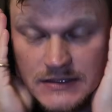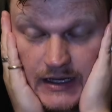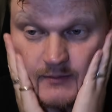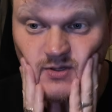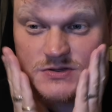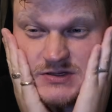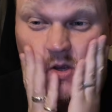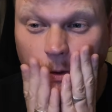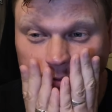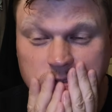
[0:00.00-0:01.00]

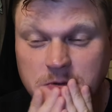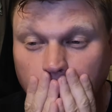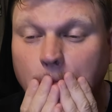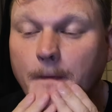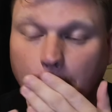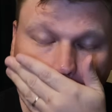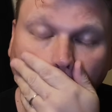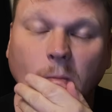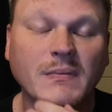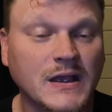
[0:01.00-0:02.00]
Absolutely gorgeous.
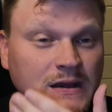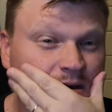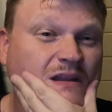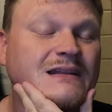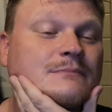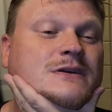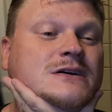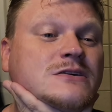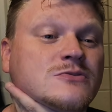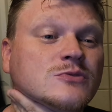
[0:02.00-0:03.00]
Again, let me
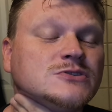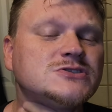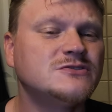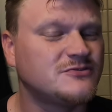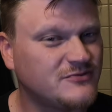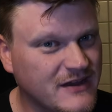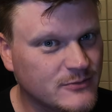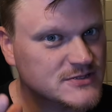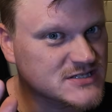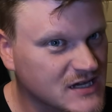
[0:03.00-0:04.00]
know what your
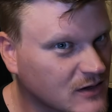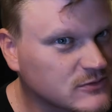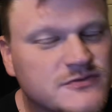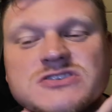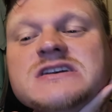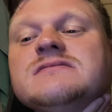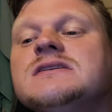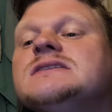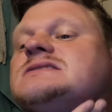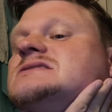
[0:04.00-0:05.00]
favourite sound of
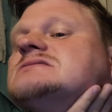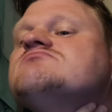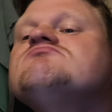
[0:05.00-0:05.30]
shaving is.